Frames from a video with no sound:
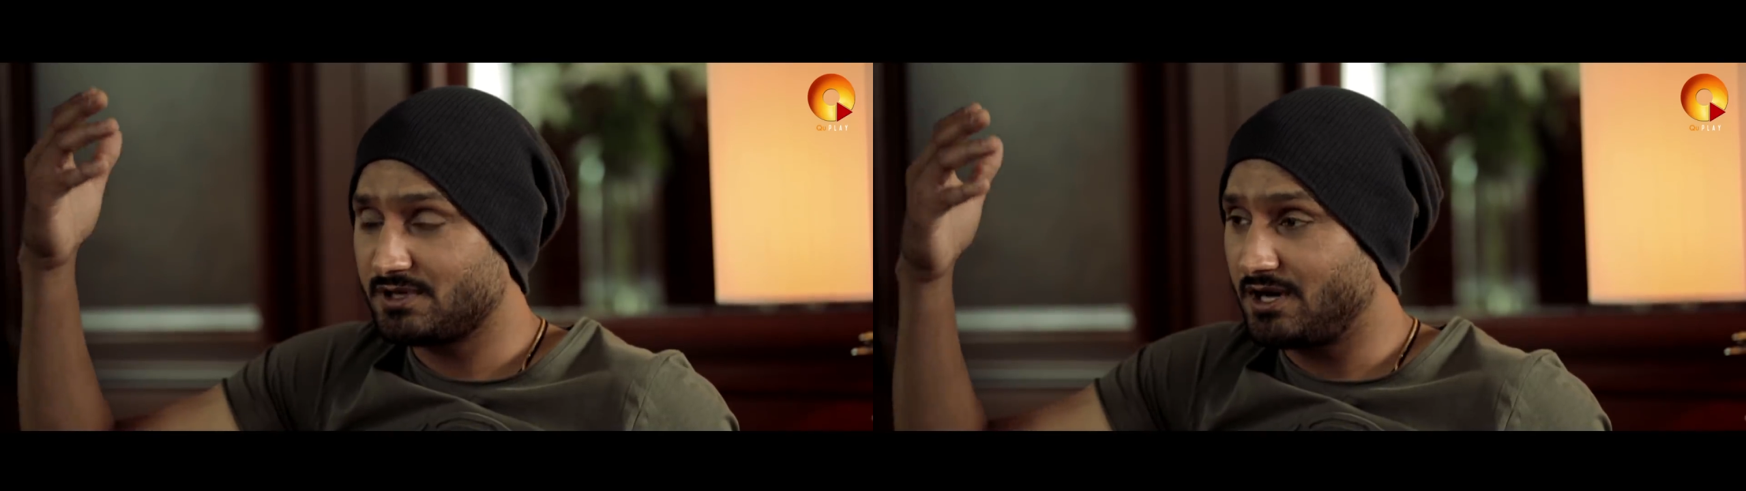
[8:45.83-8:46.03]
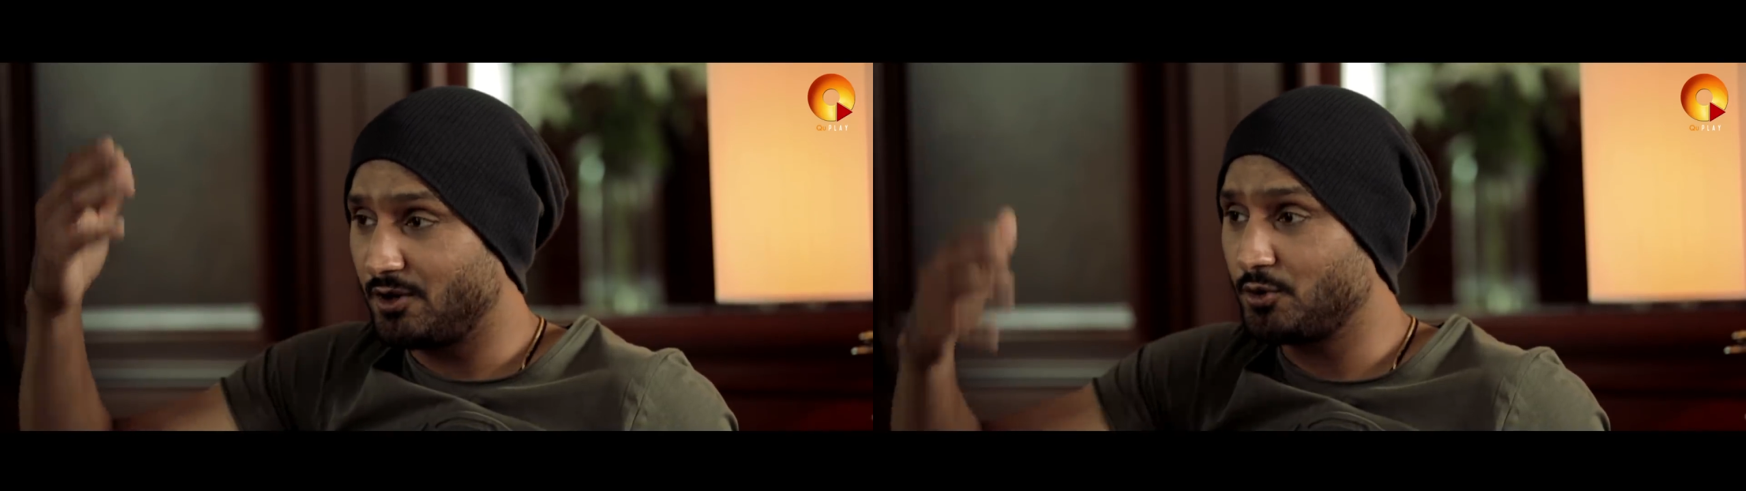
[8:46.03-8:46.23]

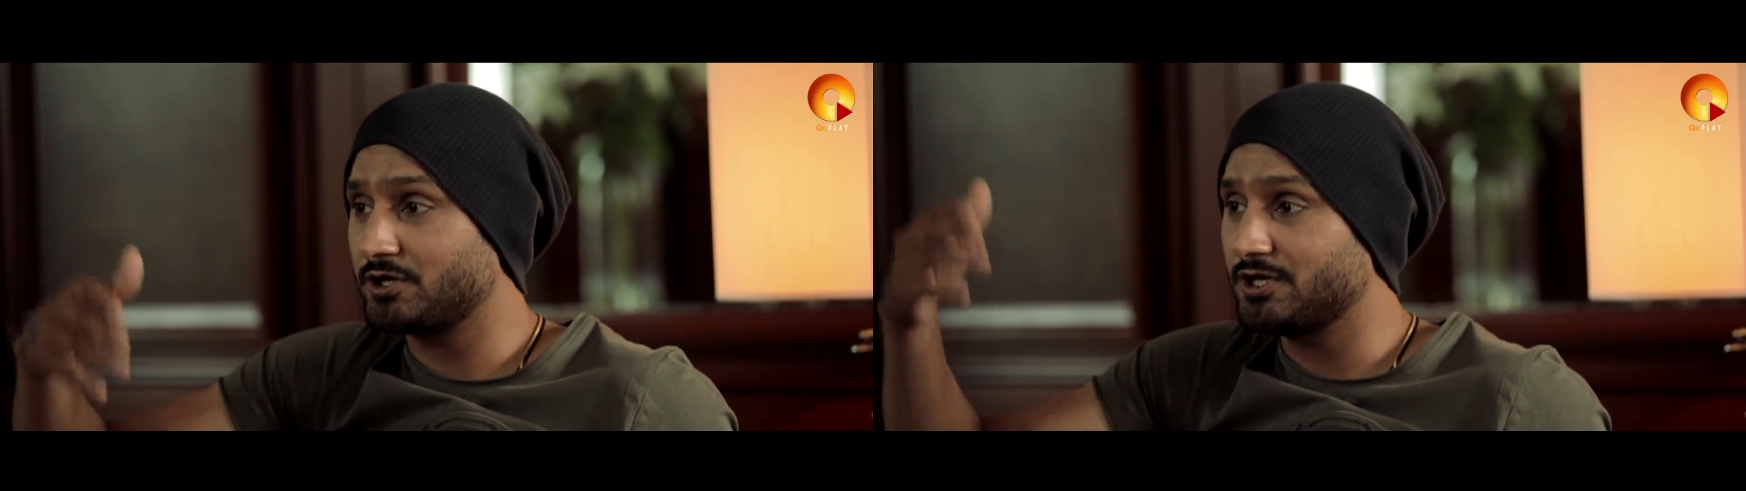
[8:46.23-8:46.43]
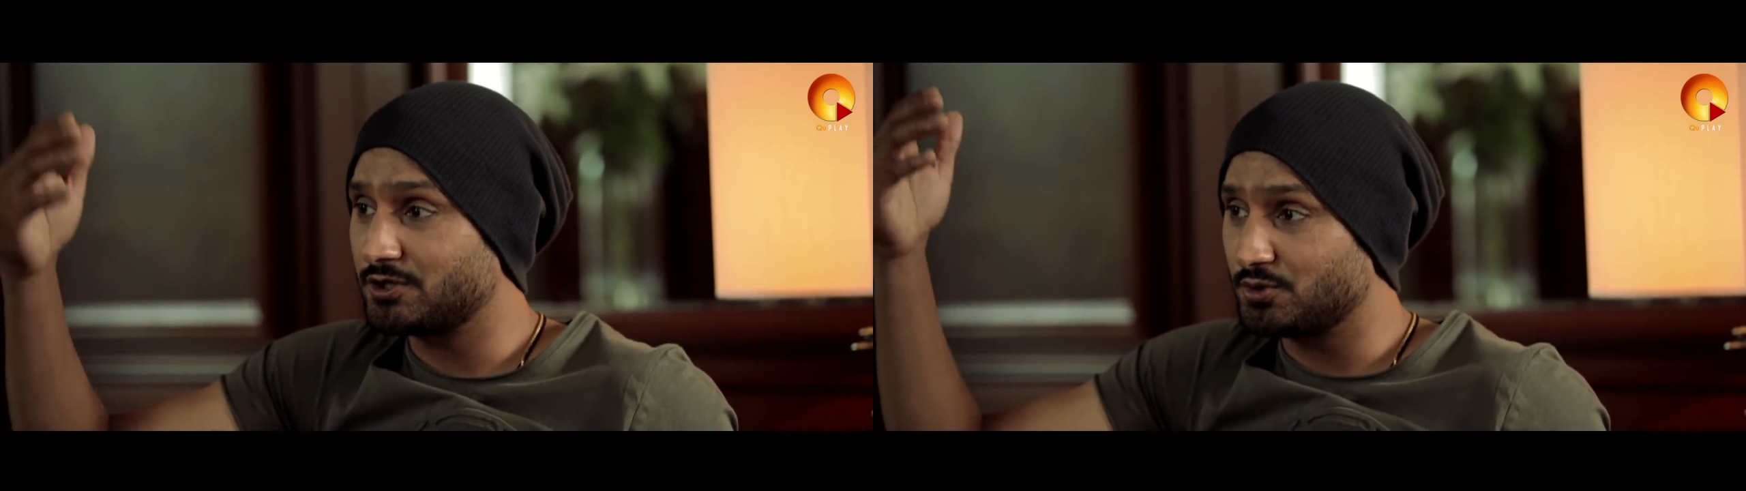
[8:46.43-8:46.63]
a
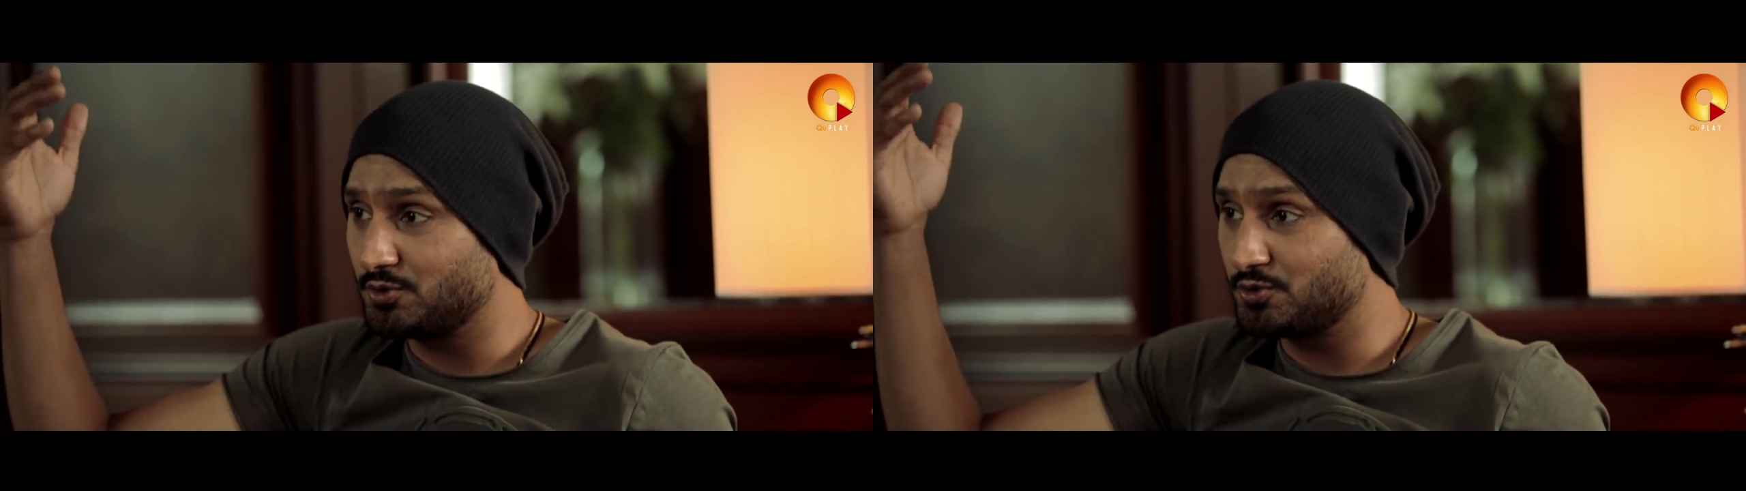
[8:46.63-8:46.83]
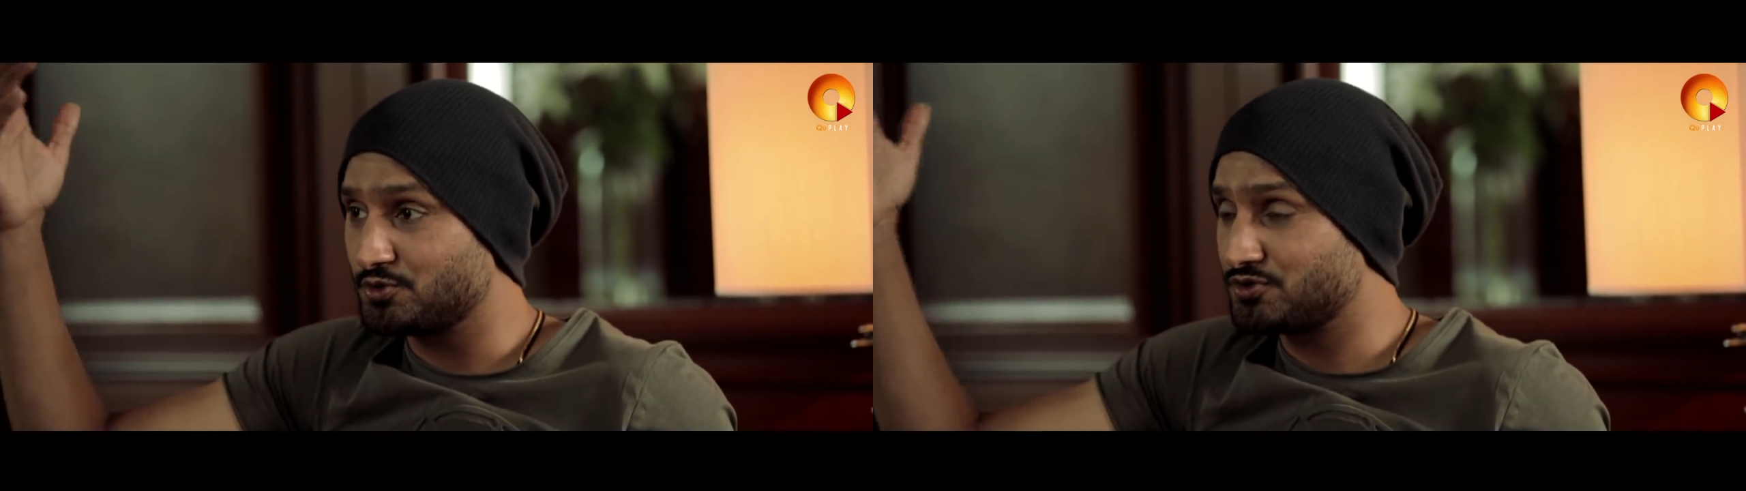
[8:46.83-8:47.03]
hotel
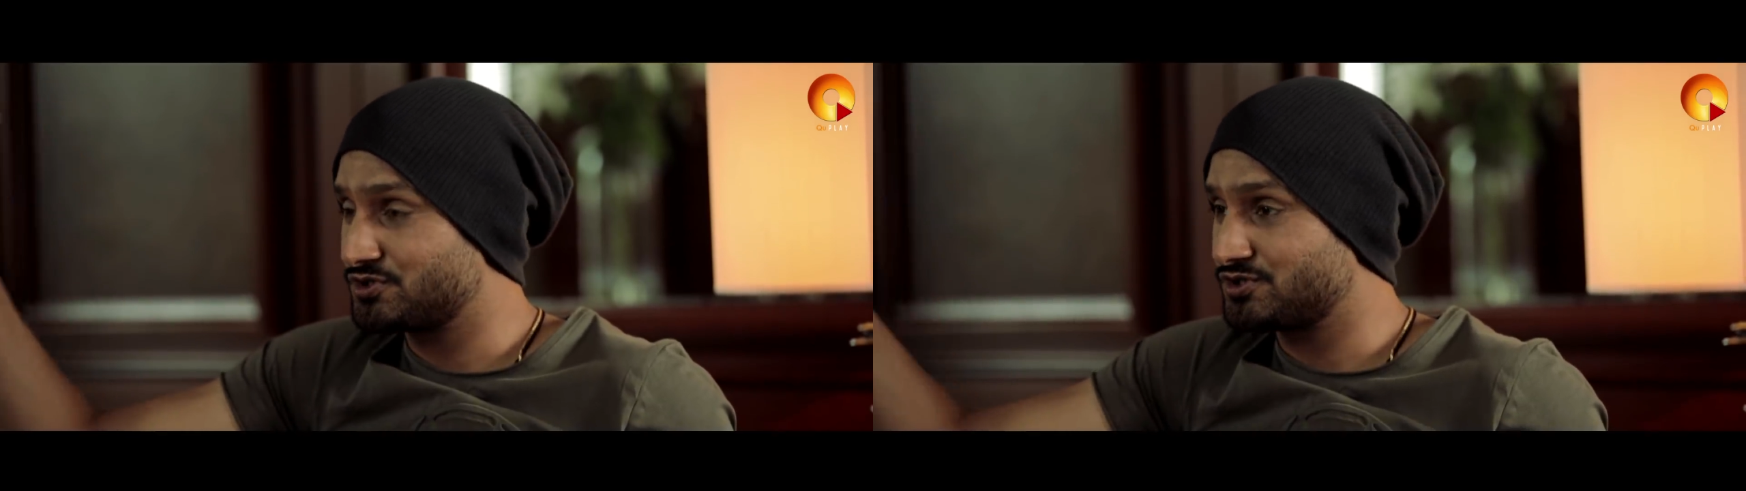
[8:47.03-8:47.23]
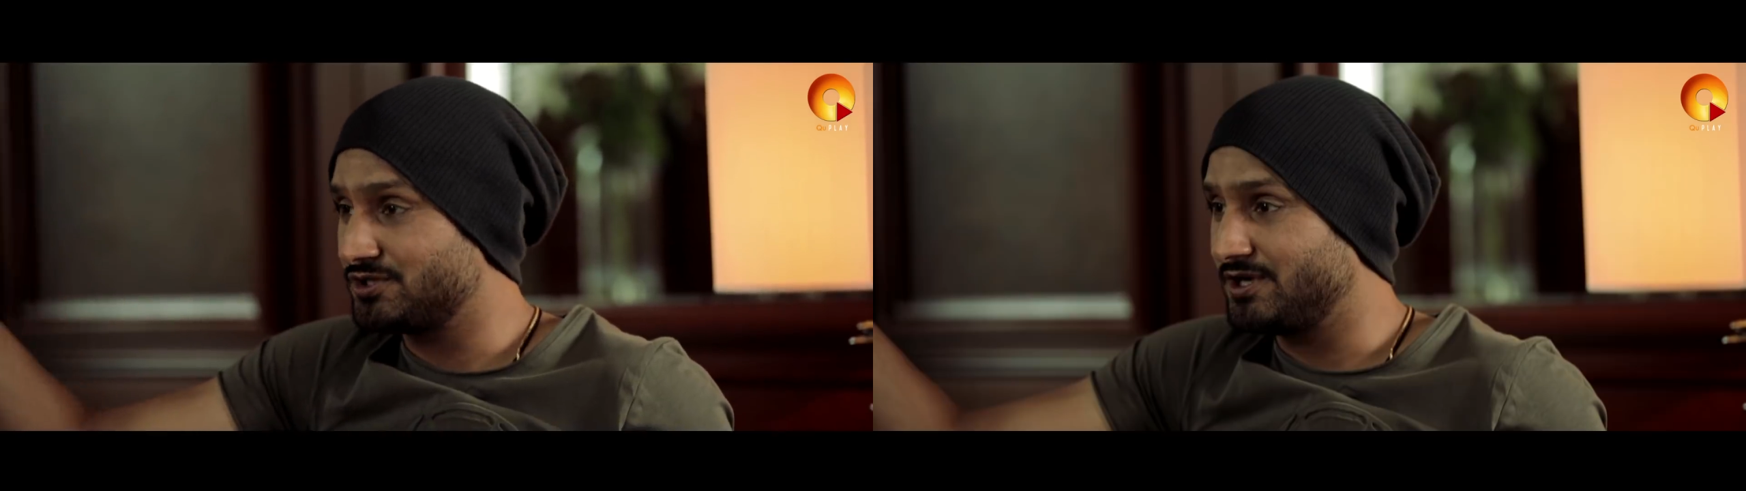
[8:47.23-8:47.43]
to
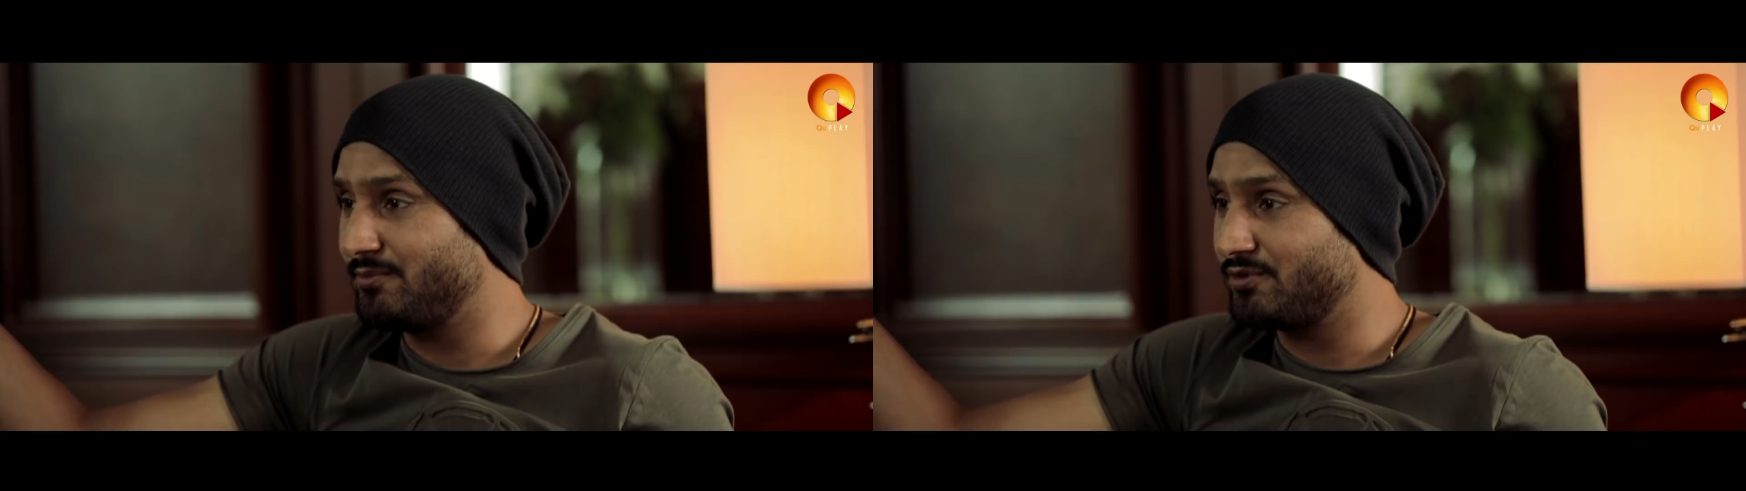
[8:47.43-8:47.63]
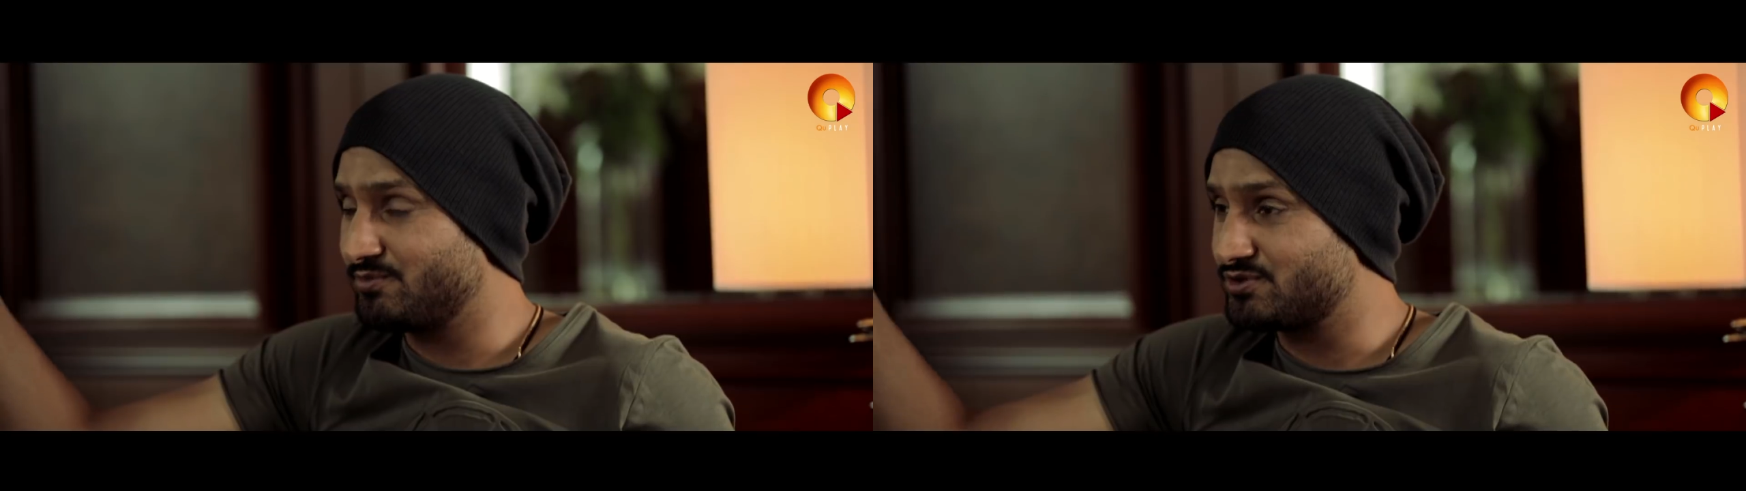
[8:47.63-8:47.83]
Chidambaram